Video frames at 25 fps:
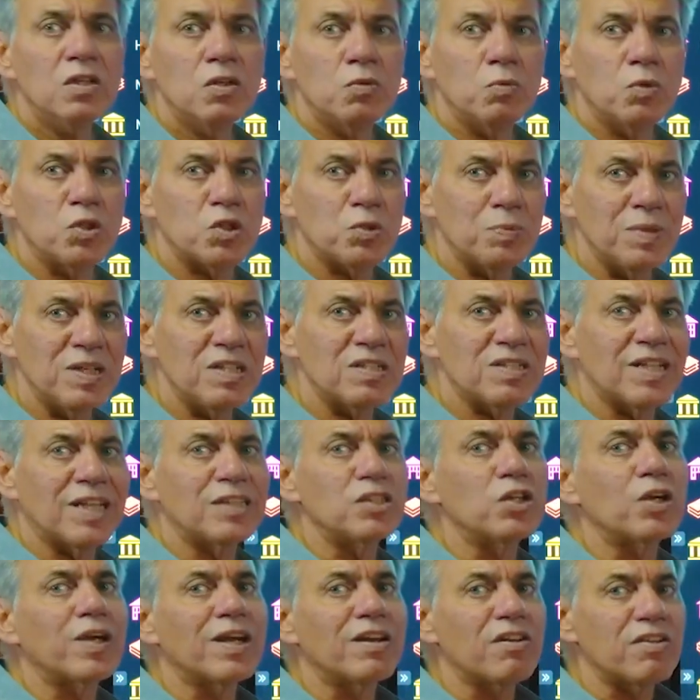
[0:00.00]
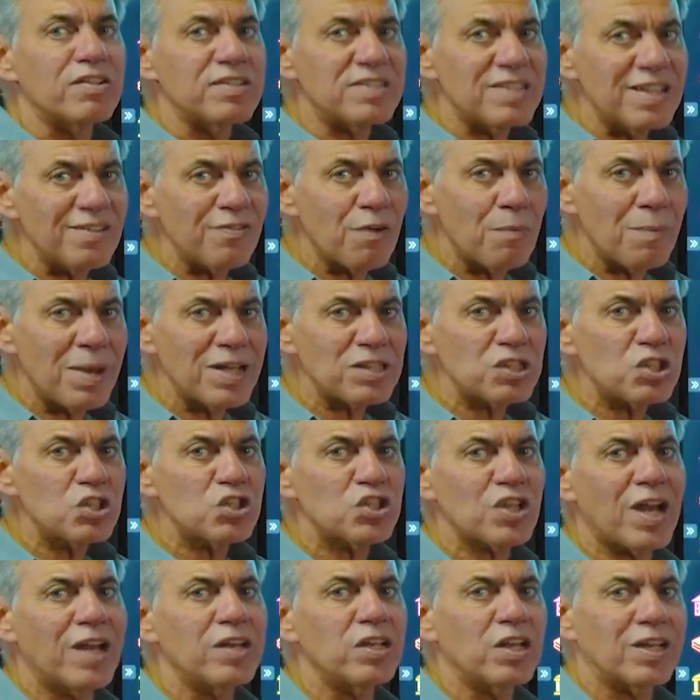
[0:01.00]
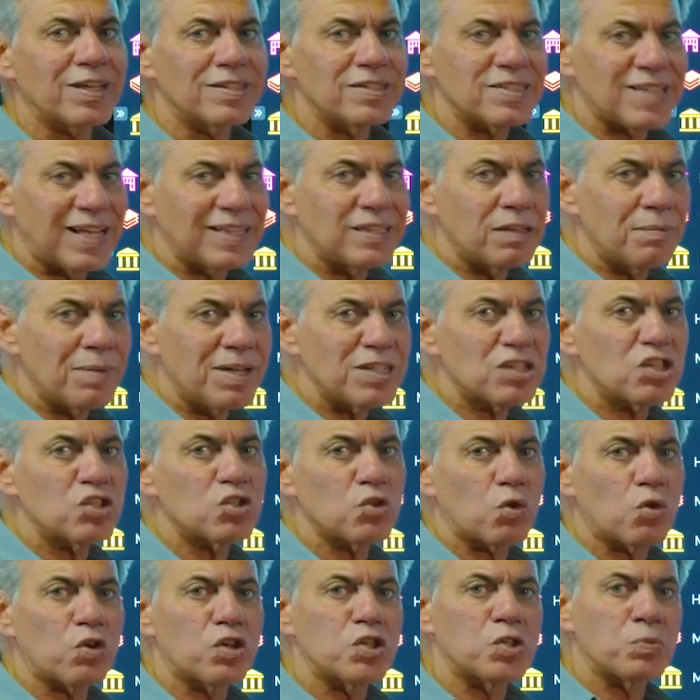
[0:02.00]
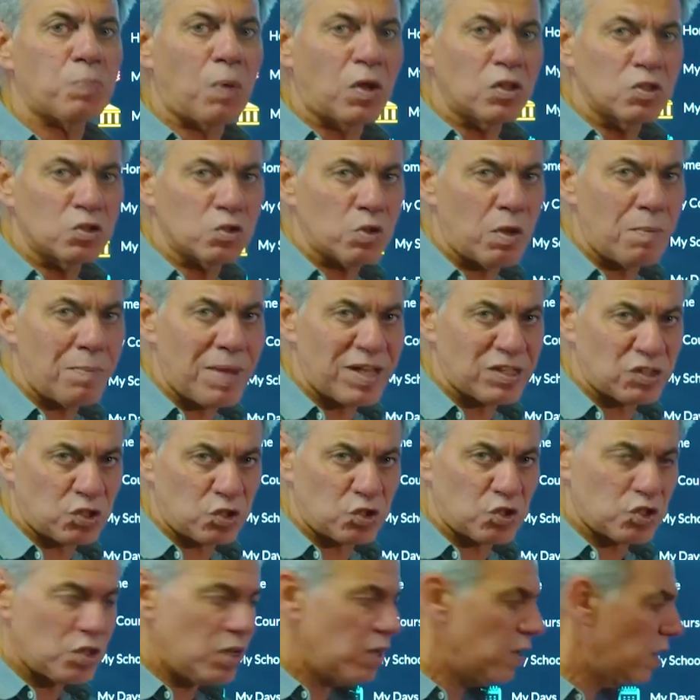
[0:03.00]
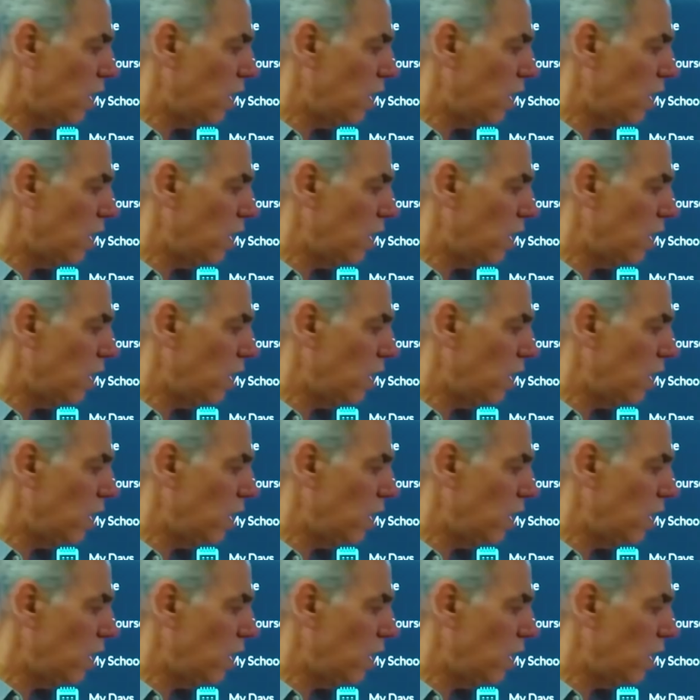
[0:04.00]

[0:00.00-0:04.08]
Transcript: which means that you can receive a message and you can send a message or respond to a message.